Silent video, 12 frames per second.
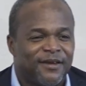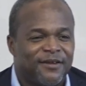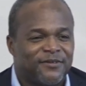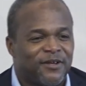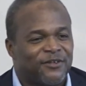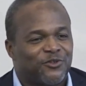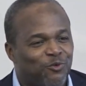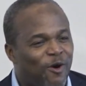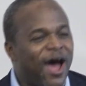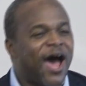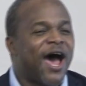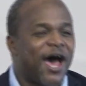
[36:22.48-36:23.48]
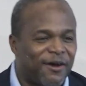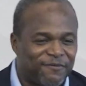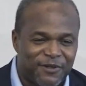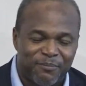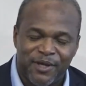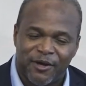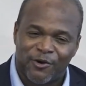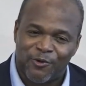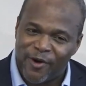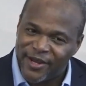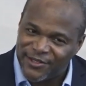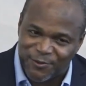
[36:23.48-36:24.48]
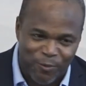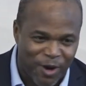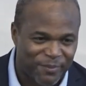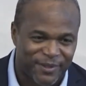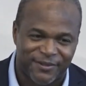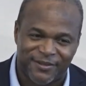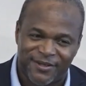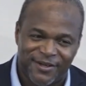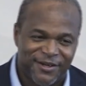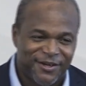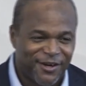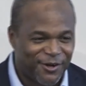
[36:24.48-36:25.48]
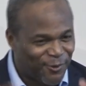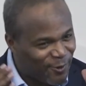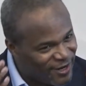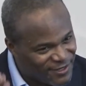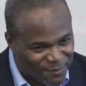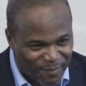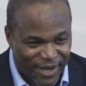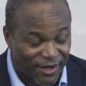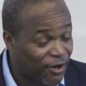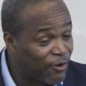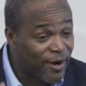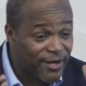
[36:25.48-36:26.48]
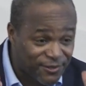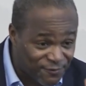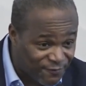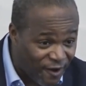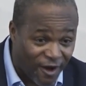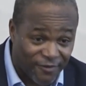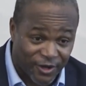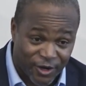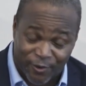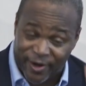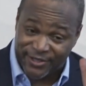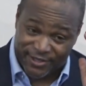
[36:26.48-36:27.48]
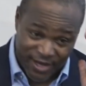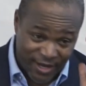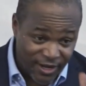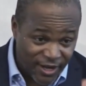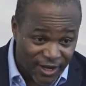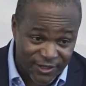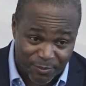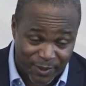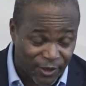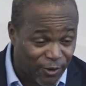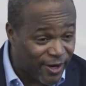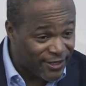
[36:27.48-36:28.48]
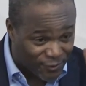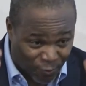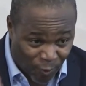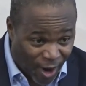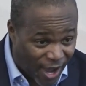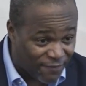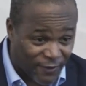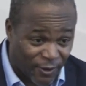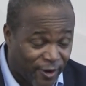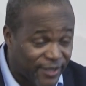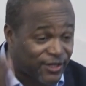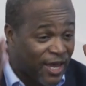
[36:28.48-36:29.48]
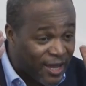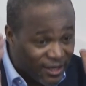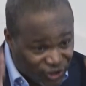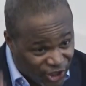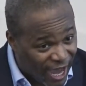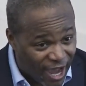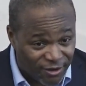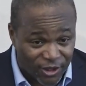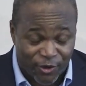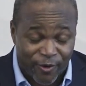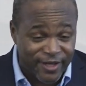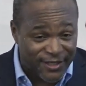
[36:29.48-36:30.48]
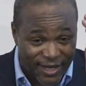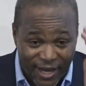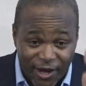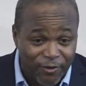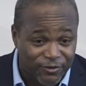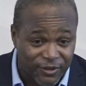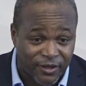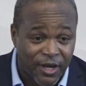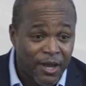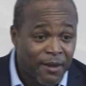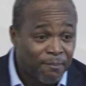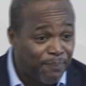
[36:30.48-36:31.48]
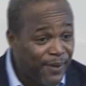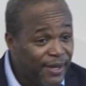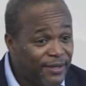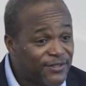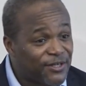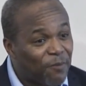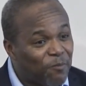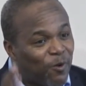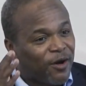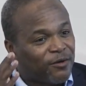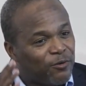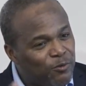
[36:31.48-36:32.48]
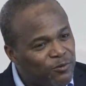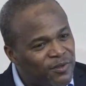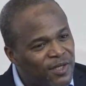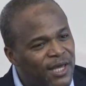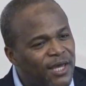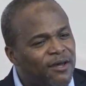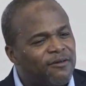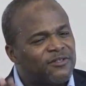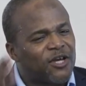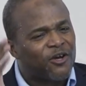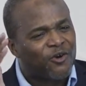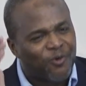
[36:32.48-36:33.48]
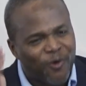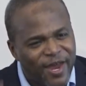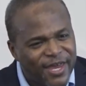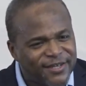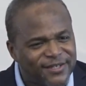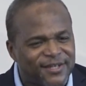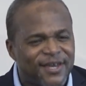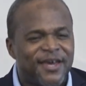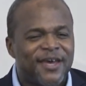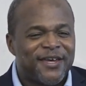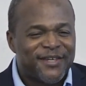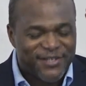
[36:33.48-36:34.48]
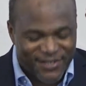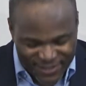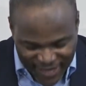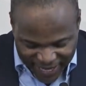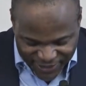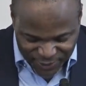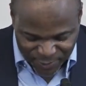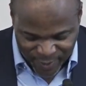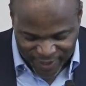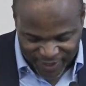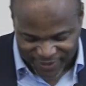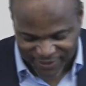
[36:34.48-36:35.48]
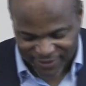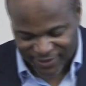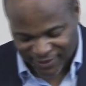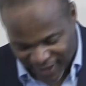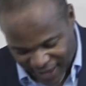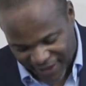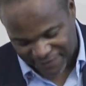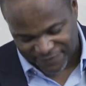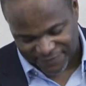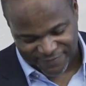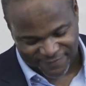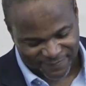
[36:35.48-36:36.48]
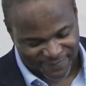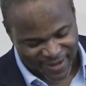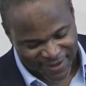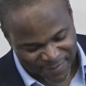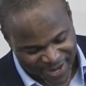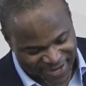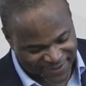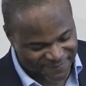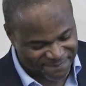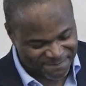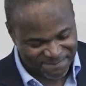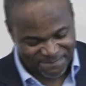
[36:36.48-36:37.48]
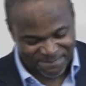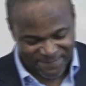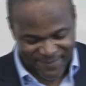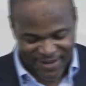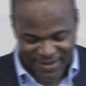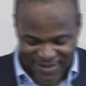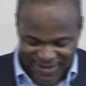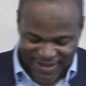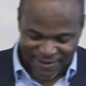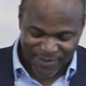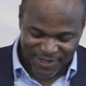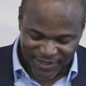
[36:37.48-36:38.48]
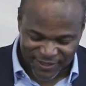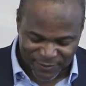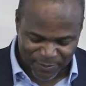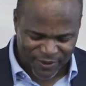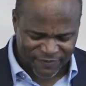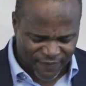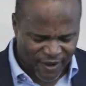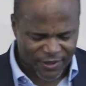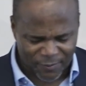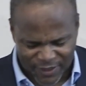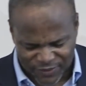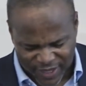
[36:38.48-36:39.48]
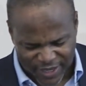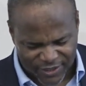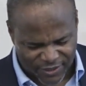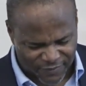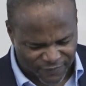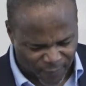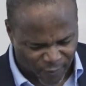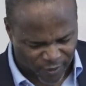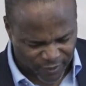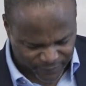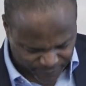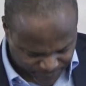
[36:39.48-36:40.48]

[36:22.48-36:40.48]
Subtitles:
to thrive, to be a grace woman, a grace man, a grace father, a grace husband, a grace wife, a grace child, a grace elder. Be someone who lives a grace-saturated life. Amen? Amen. Amen. Let us pray. Father, we thank you for